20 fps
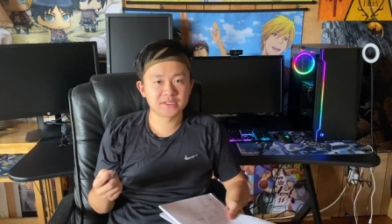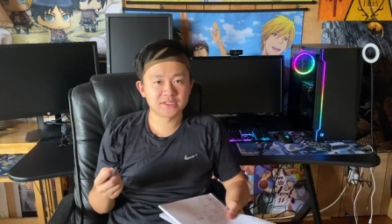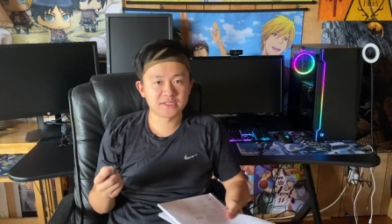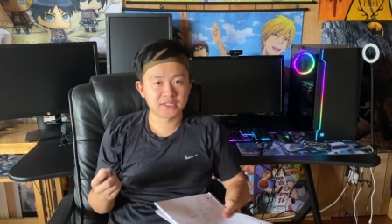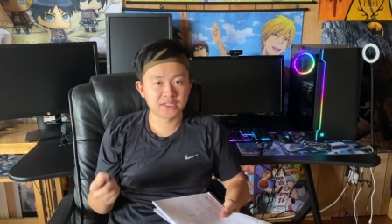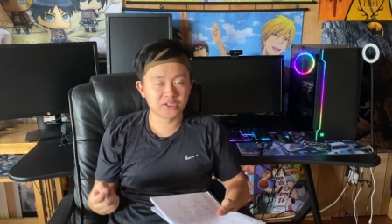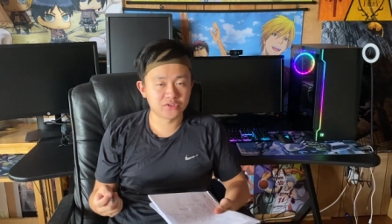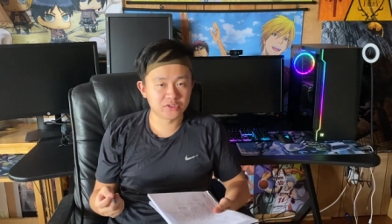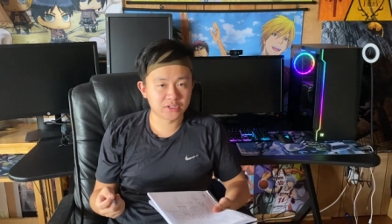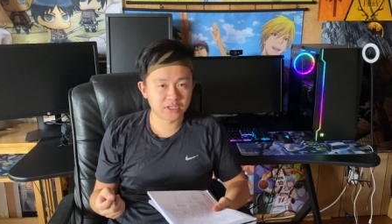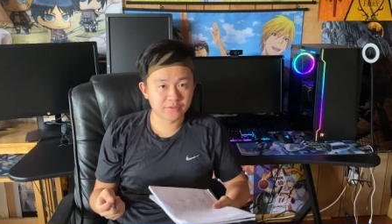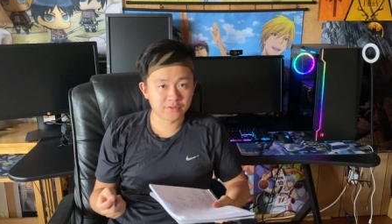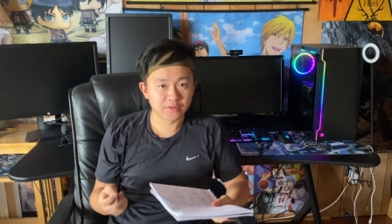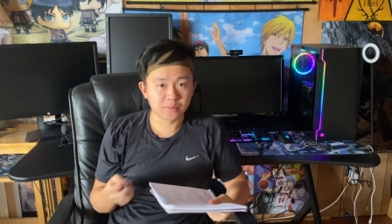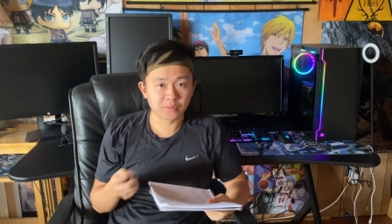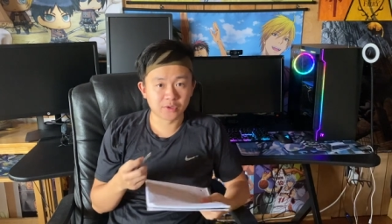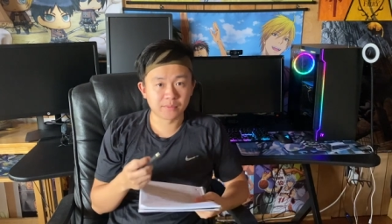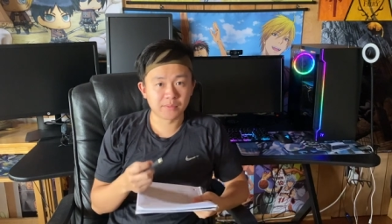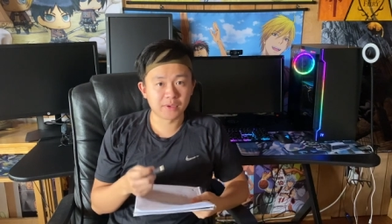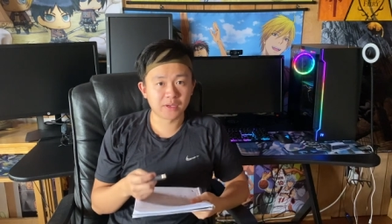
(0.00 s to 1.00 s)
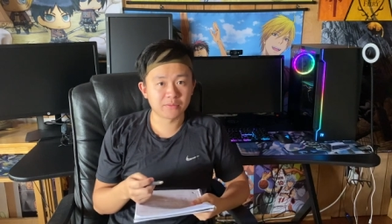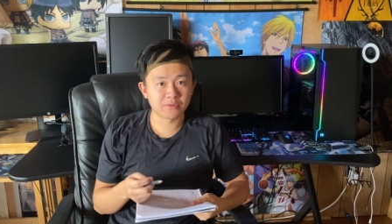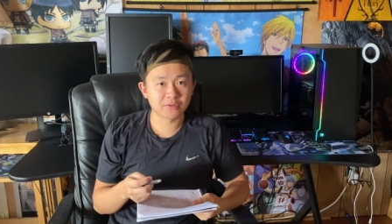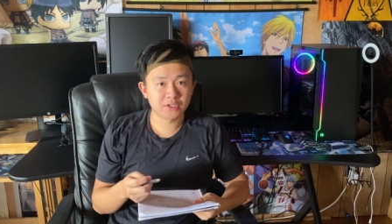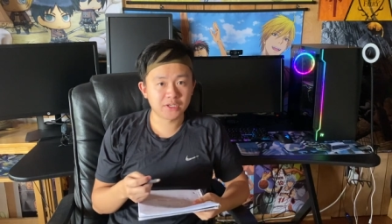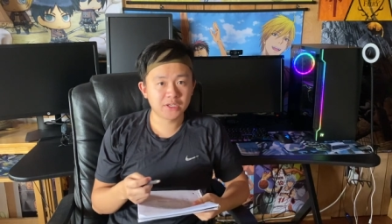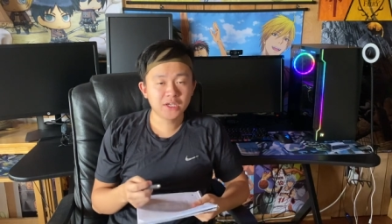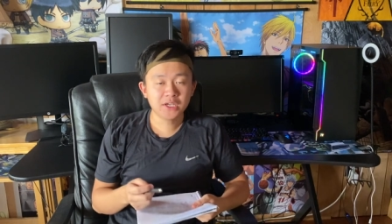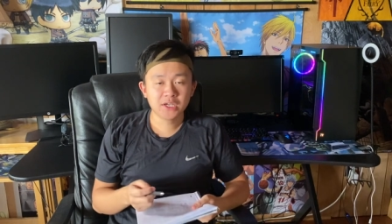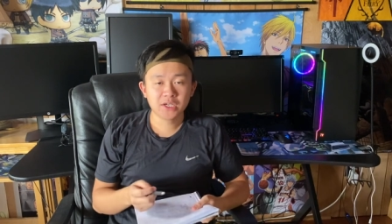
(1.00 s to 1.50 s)
state drive for more
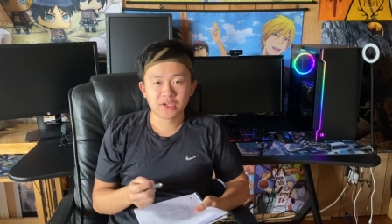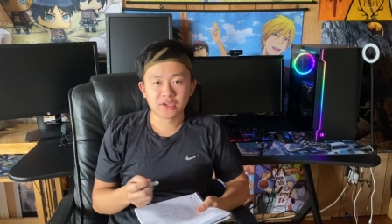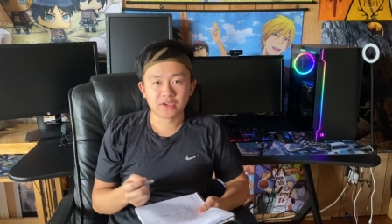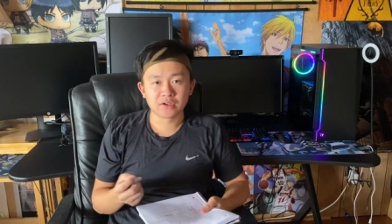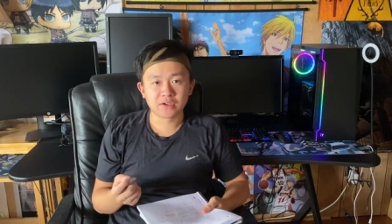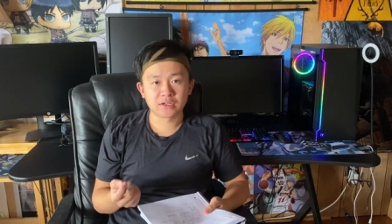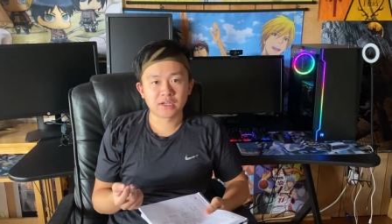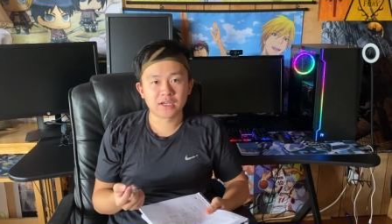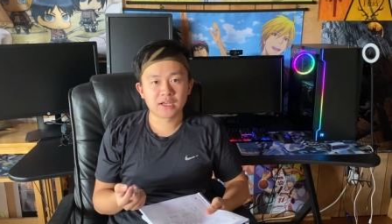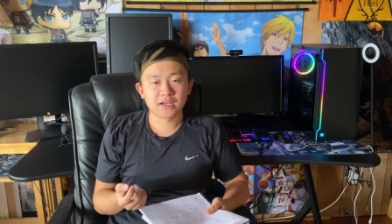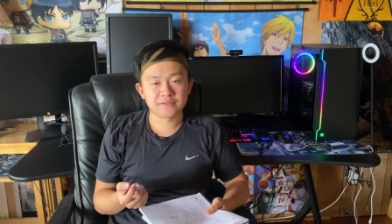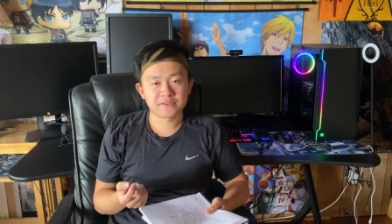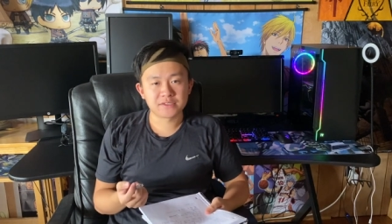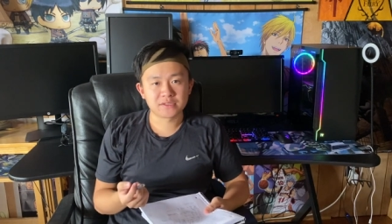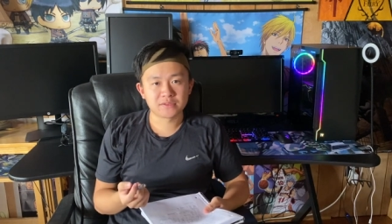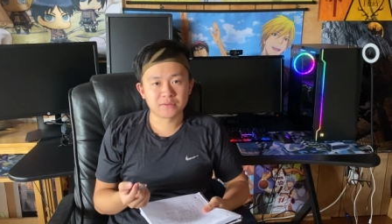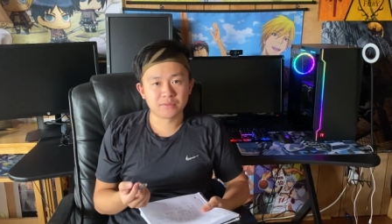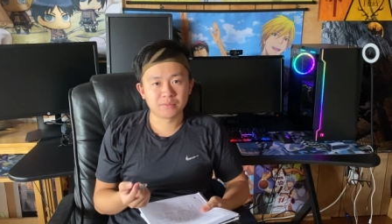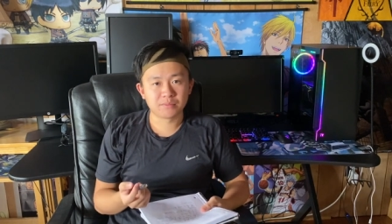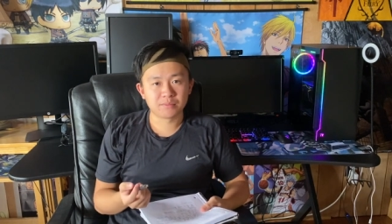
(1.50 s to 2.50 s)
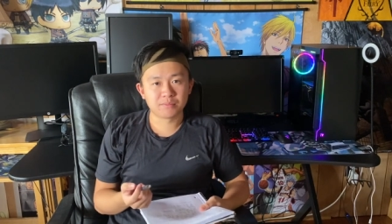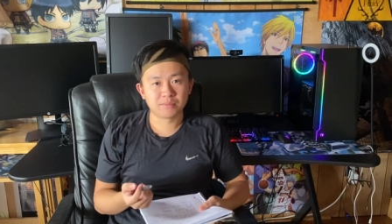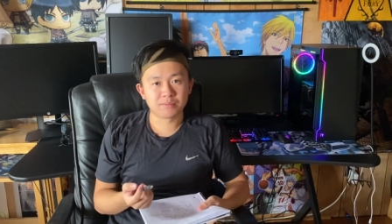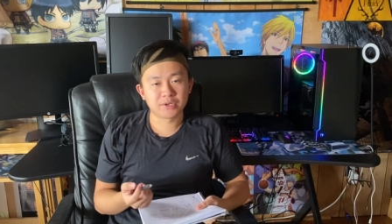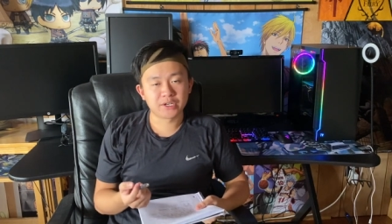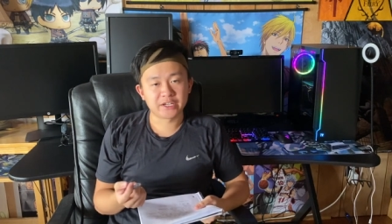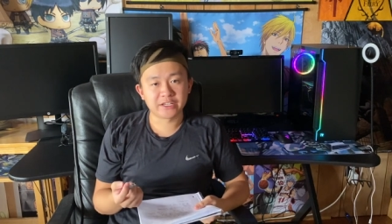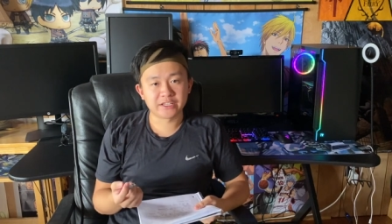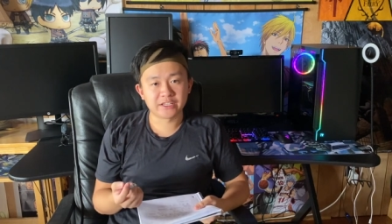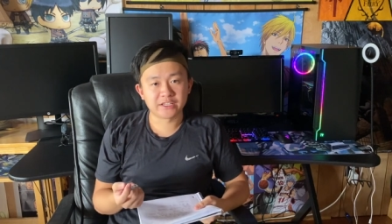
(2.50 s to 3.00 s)
memory, you're gonna have to
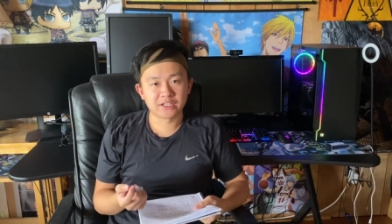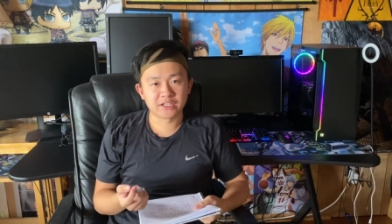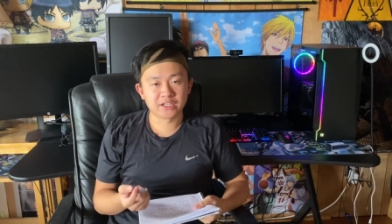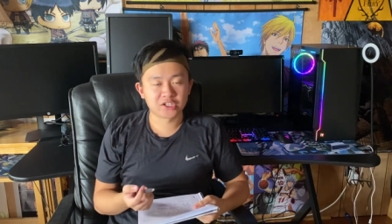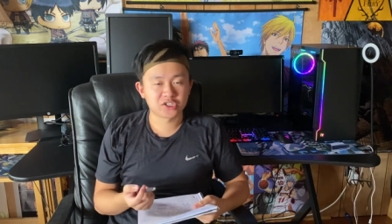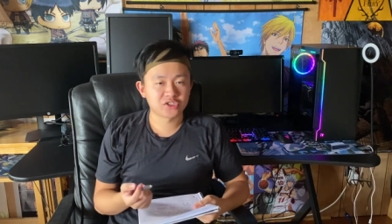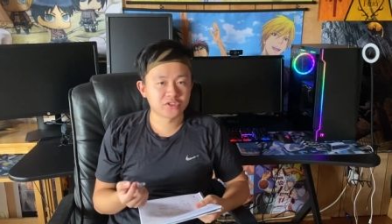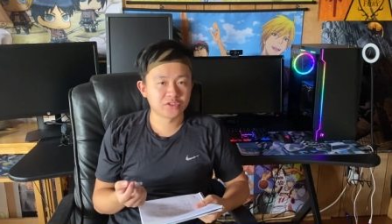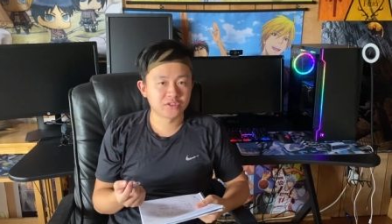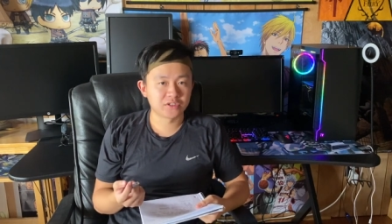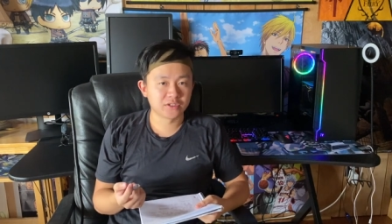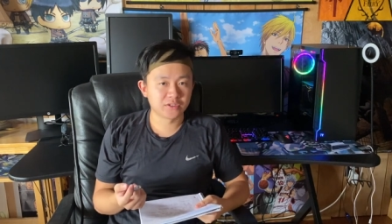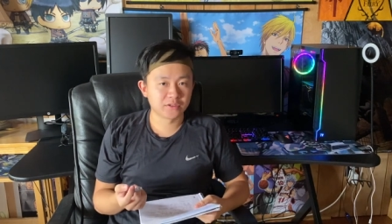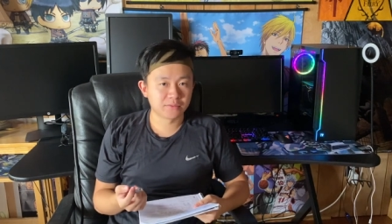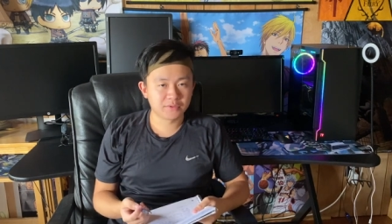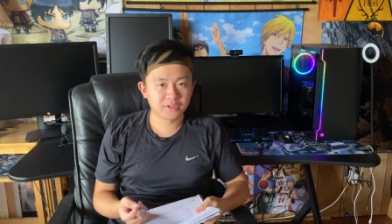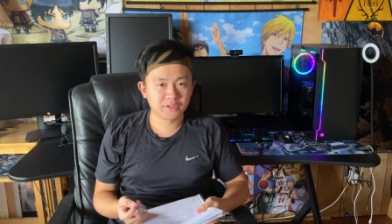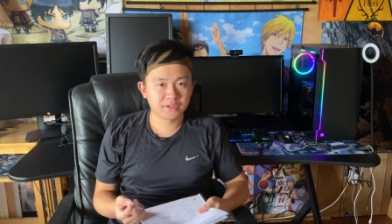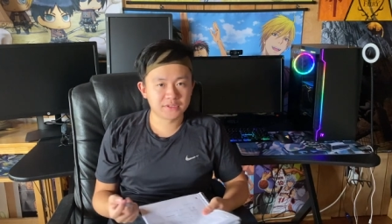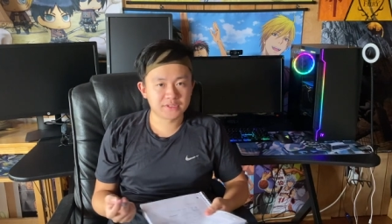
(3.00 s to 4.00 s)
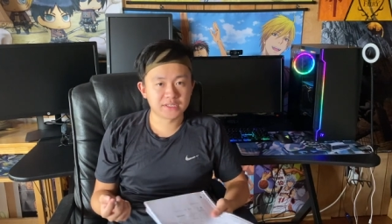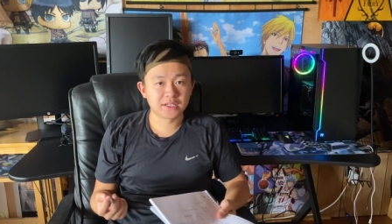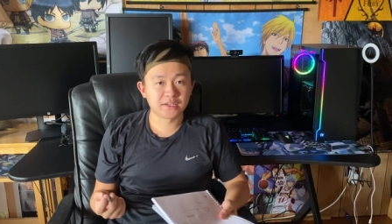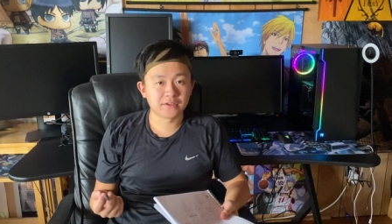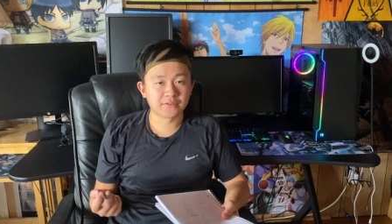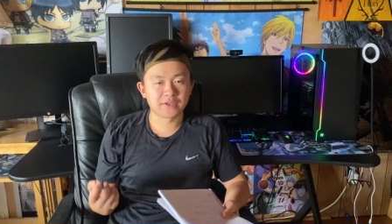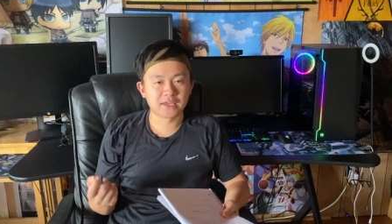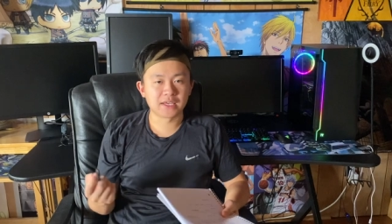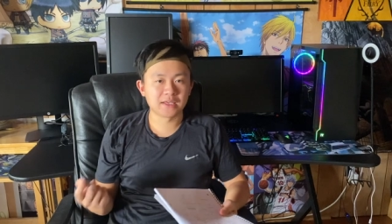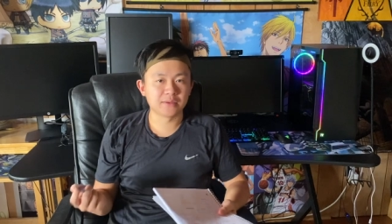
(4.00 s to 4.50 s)
buy an extra set
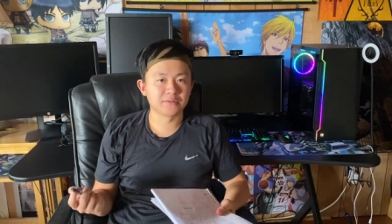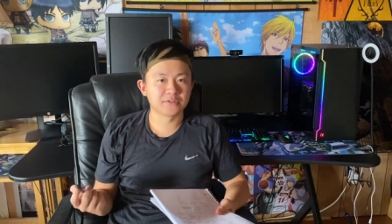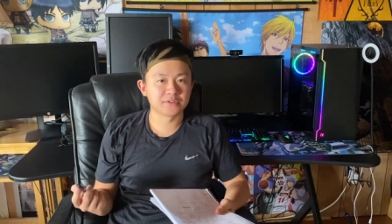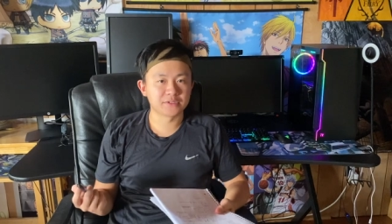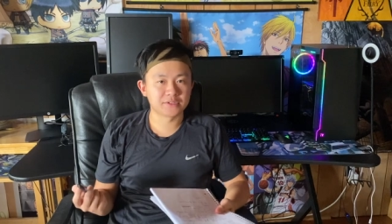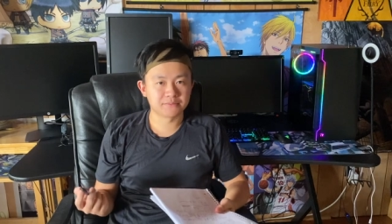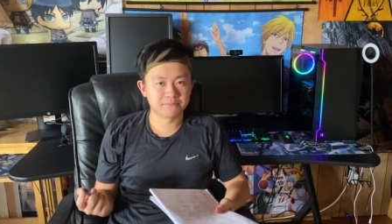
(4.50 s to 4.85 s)
of cables.